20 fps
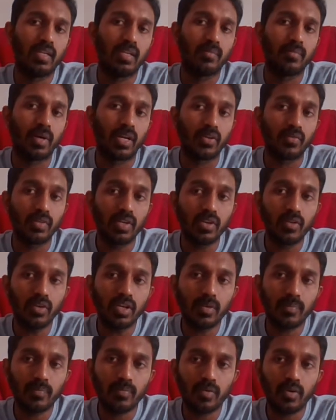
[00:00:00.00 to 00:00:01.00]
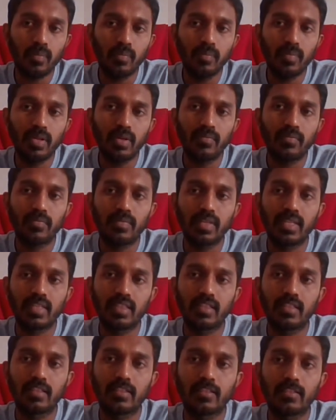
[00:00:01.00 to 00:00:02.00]
but we got a problem
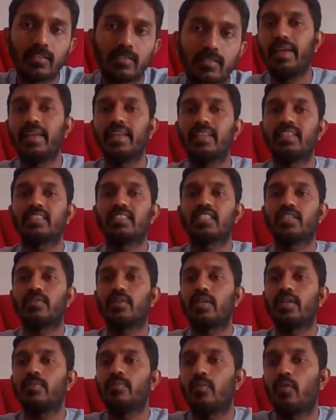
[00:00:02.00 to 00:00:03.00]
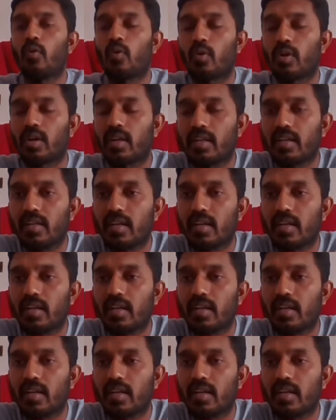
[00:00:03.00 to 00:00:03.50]
with h7 pawn.